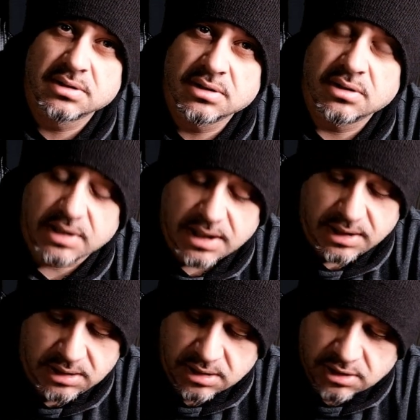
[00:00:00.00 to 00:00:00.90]

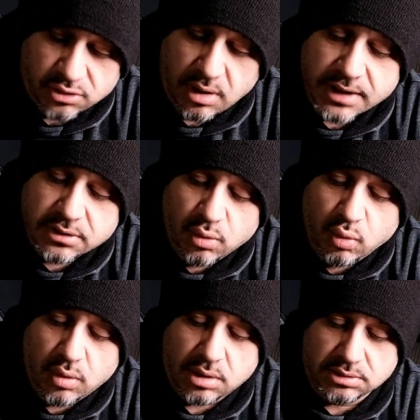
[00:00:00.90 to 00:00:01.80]
Okay, so I don't
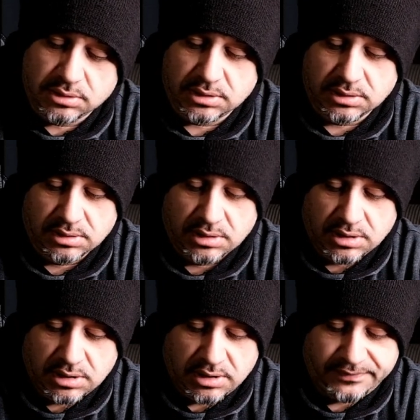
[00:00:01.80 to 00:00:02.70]
want
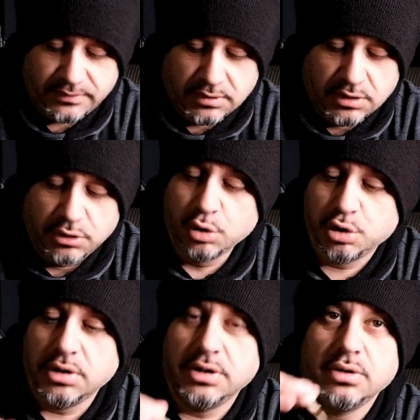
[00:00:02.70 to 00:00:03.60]
it.
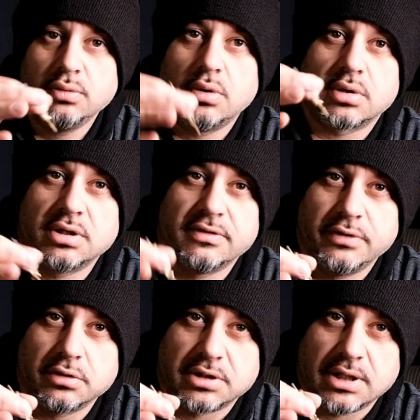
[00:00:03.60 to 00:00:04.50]
Usually you work in the
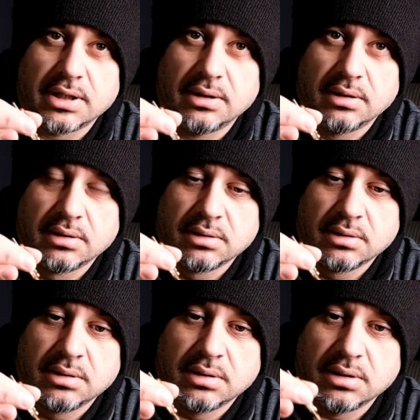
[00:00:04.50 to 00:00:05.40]
vertical,
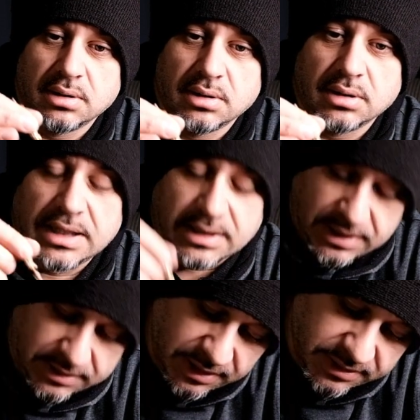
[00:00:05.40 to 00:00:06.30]

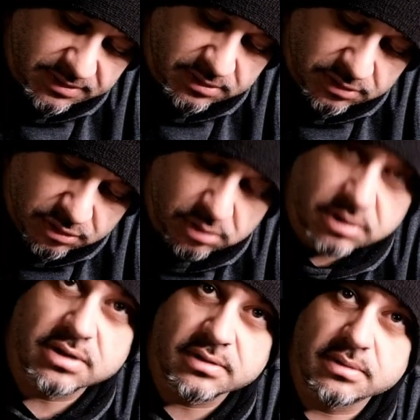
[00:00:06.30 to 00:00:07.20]
like this. So
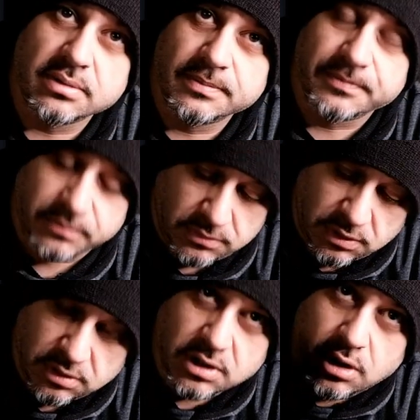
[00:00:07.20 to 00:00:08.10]
in
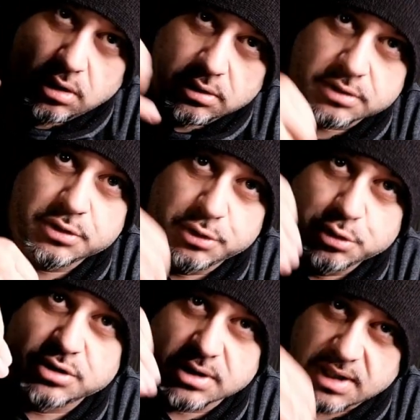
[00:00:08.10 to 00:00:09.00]
the color, you use
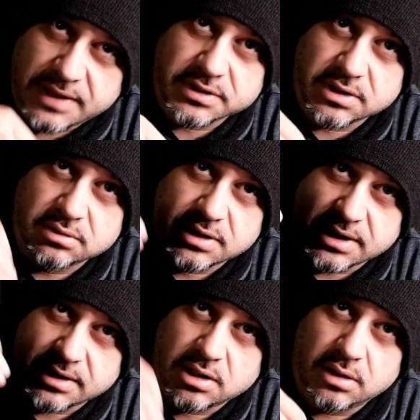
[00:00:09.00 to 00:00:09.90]
the gravity to get
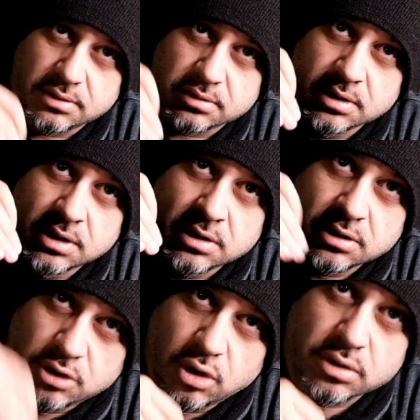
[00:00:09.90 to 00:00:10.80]
the color
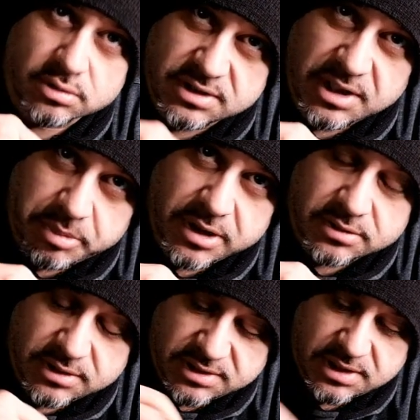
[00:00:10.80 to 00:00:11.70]
go deep into
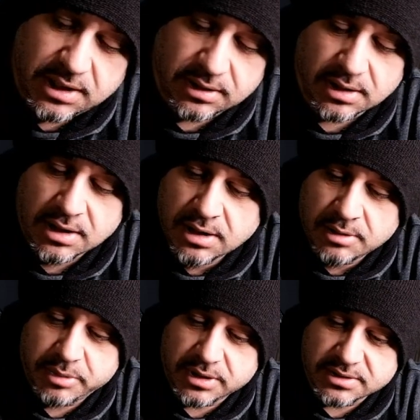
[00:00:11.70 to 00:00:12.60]
the skin.
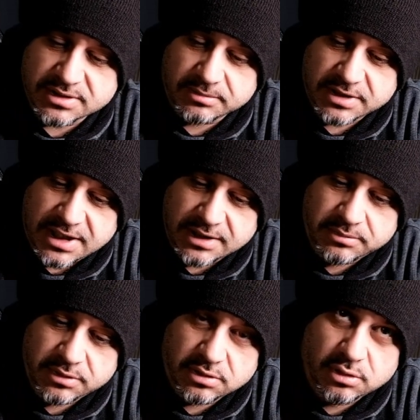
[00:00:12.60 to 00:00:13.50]
But sometimes
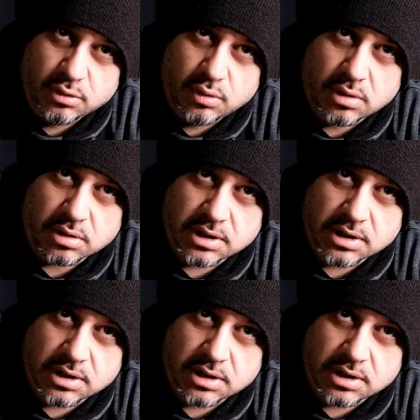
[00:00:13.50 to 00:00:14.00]
you